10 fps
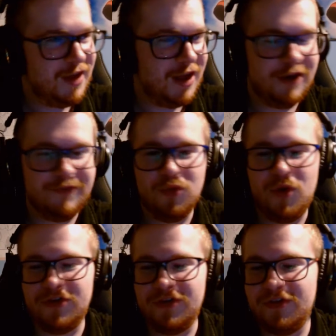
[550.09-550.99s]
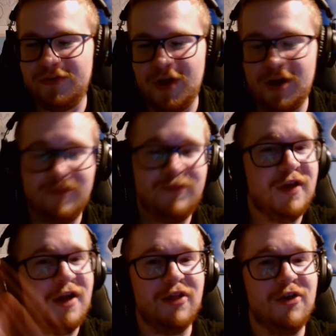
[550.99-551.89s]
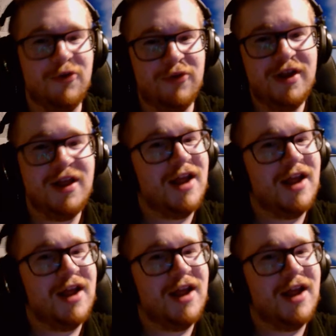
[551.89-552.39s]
And if you're watching this, Phantom, hello.